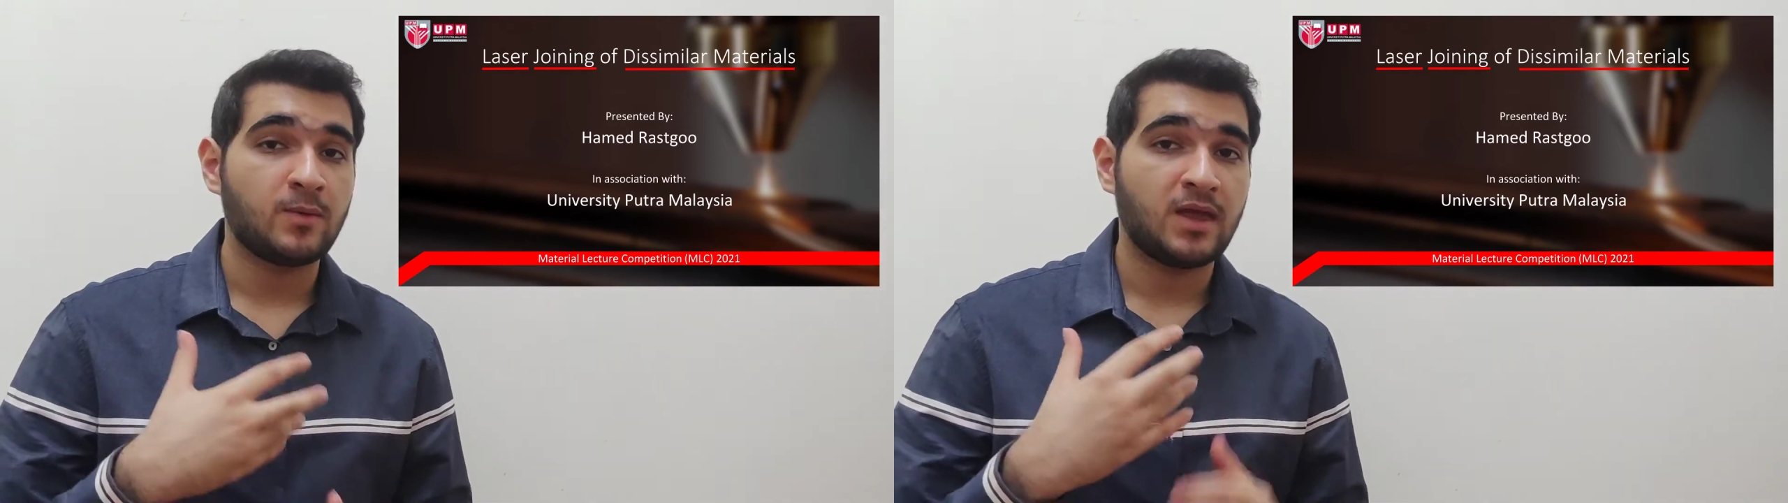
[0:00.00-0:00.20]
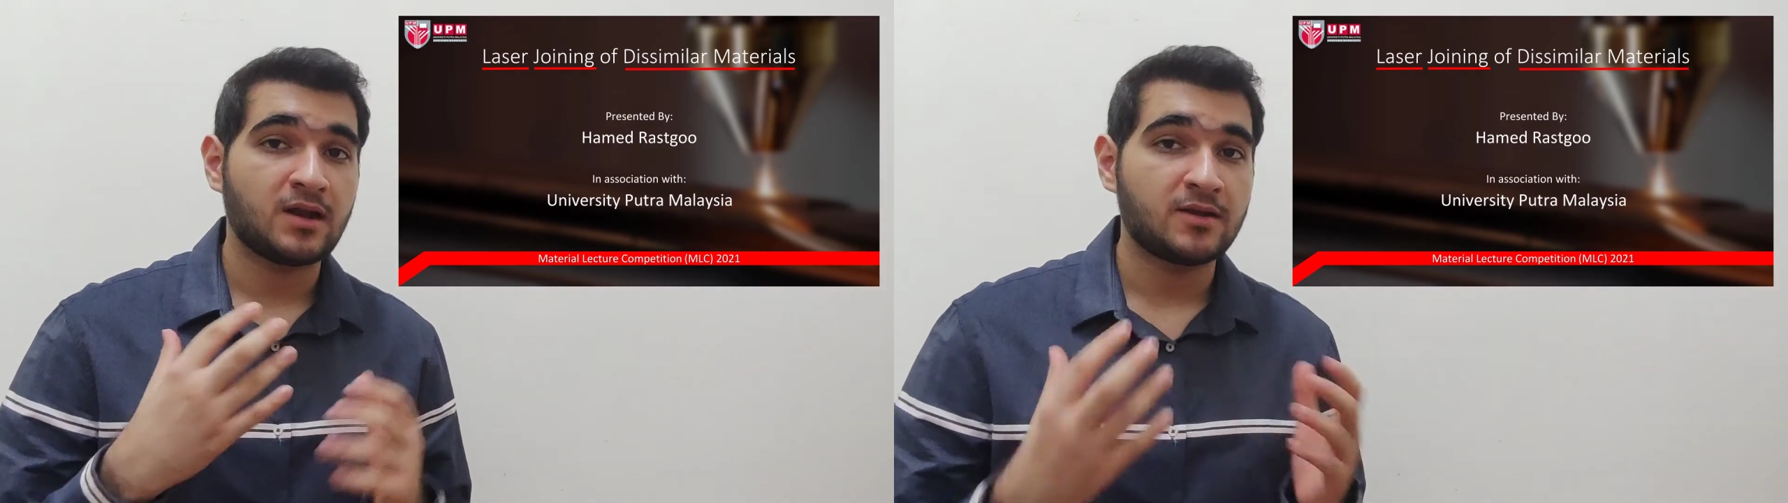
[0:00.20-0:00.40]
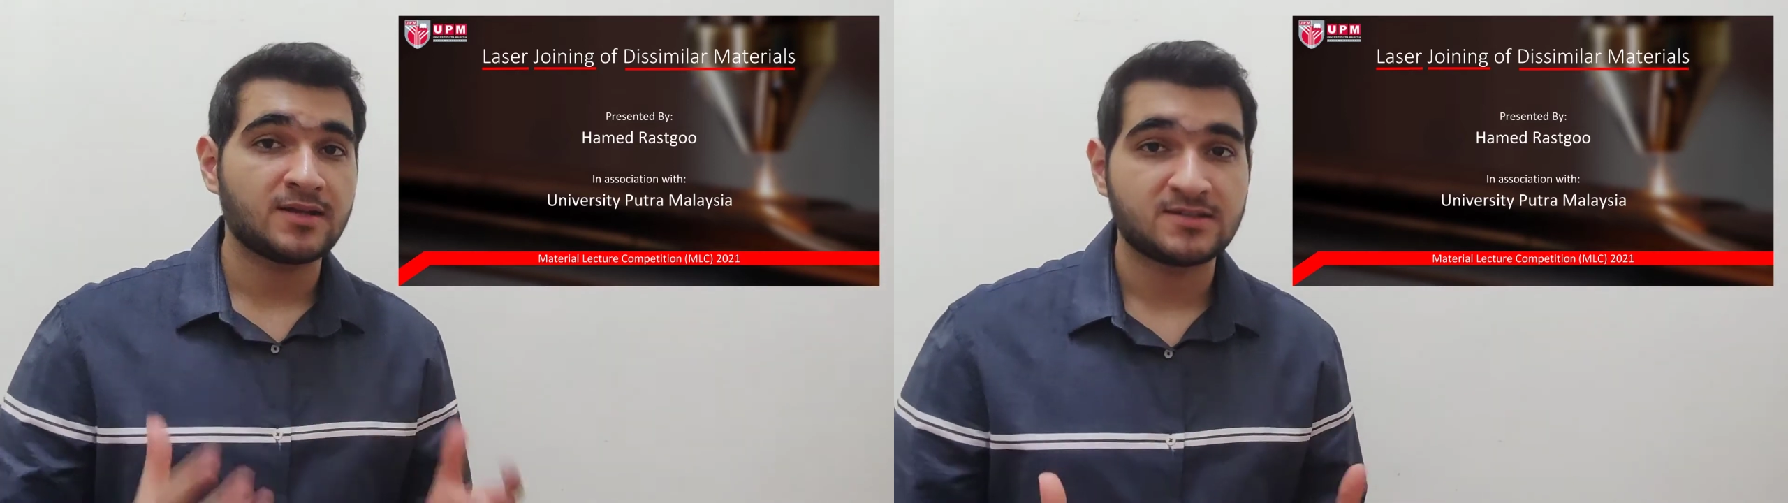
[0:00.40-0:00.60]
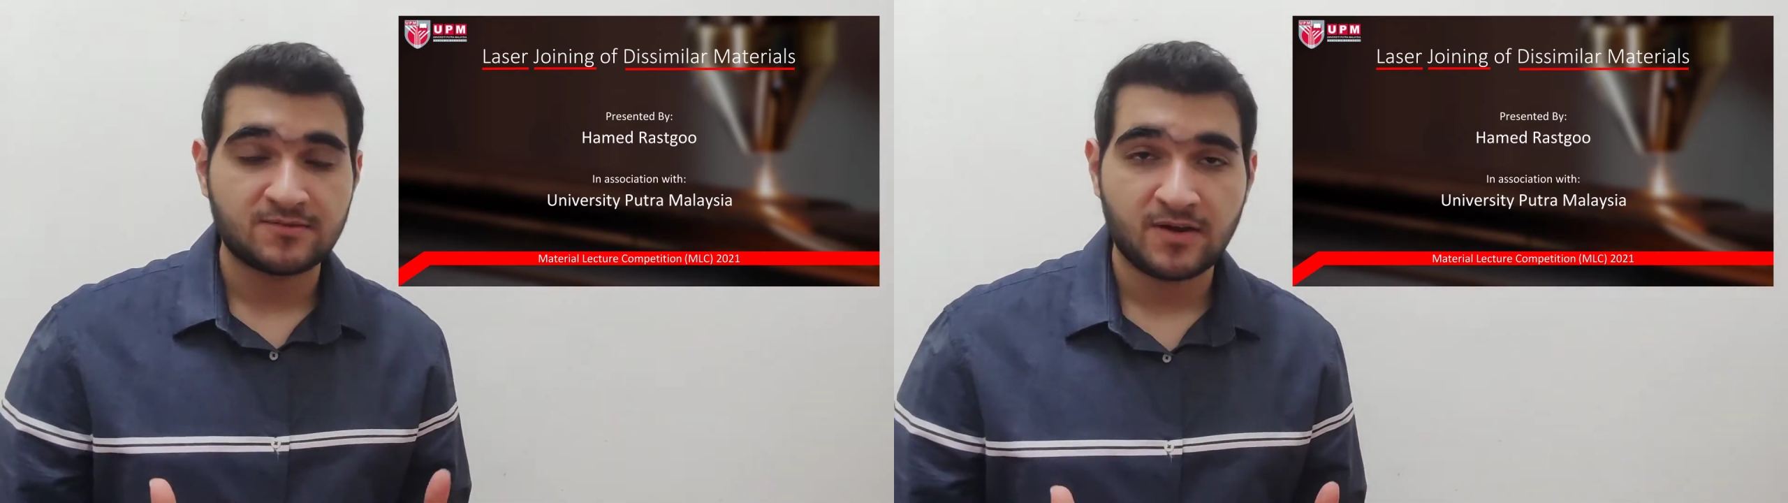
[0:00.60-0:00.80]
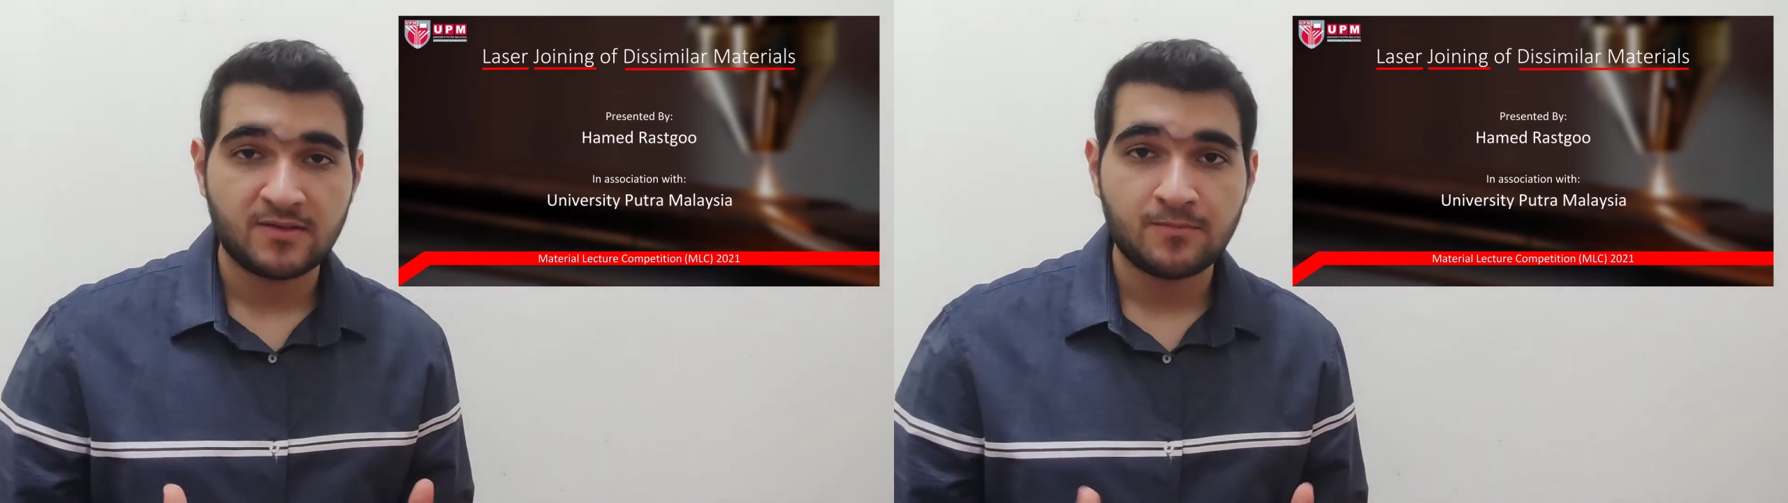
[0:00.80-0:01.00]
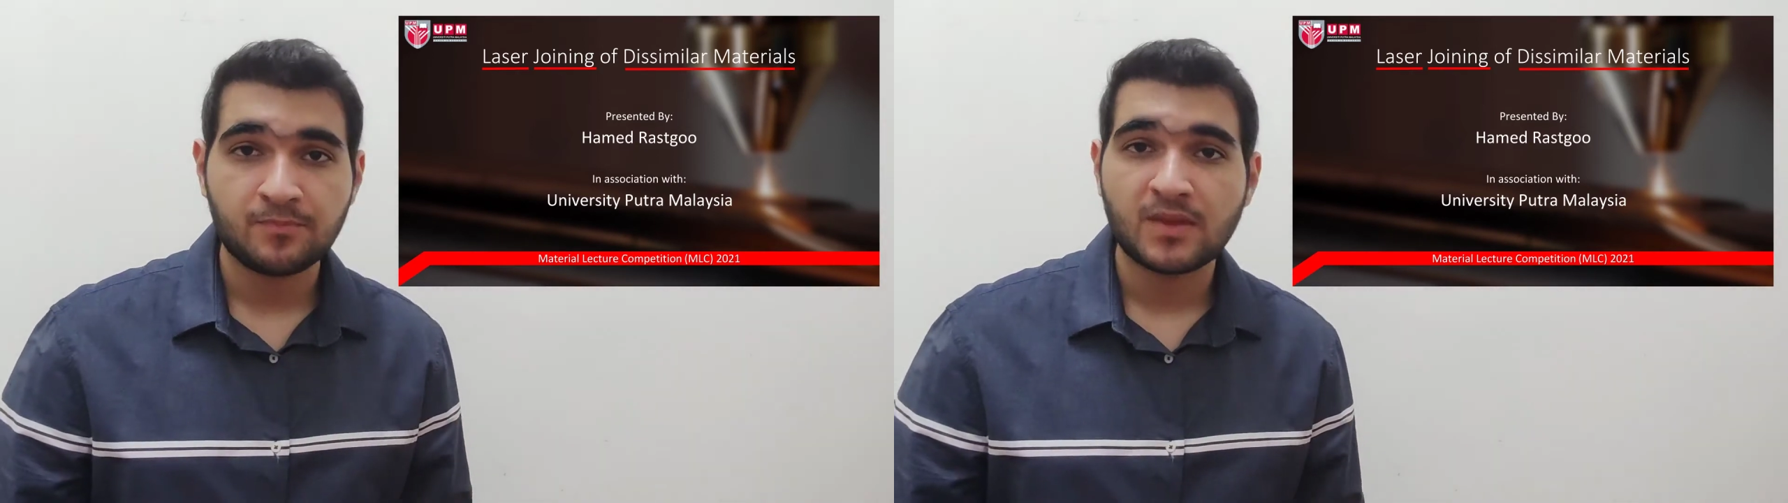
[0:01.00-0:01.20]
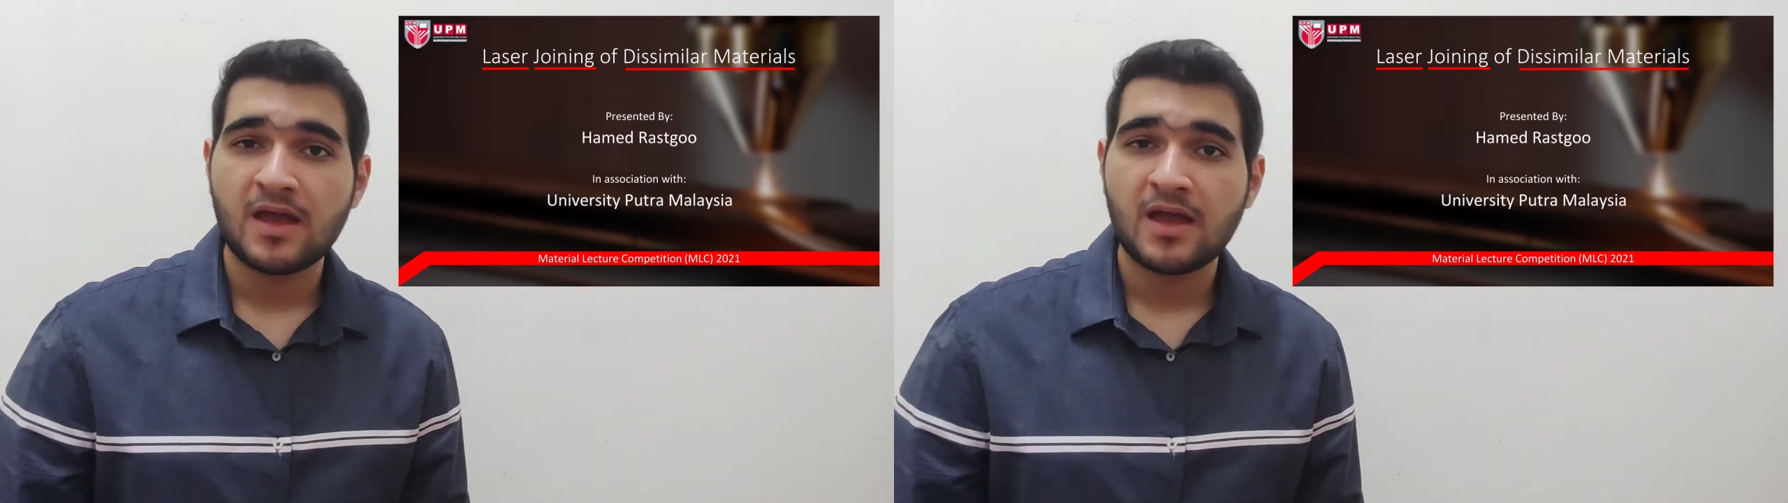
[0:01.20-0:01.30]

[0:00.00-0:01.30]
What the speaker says: we can identify them.